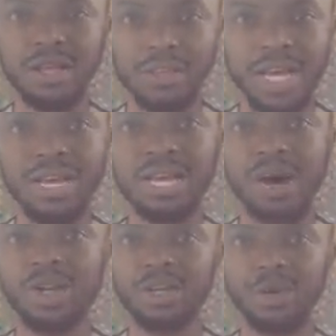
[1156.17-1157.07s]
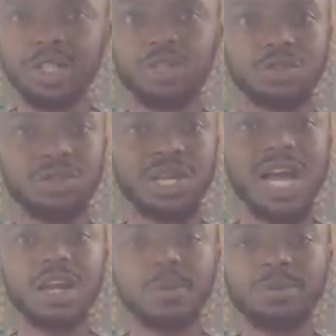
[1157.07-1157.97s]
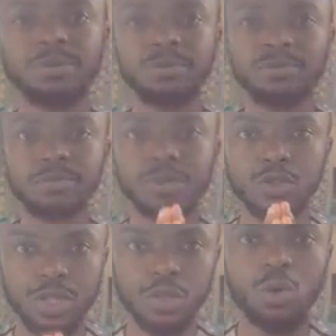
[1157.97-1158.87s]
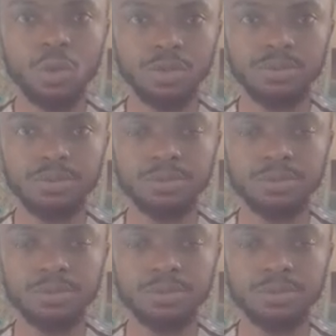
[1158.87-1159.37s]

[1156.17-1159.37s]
then I will encourage you to sign up to this course.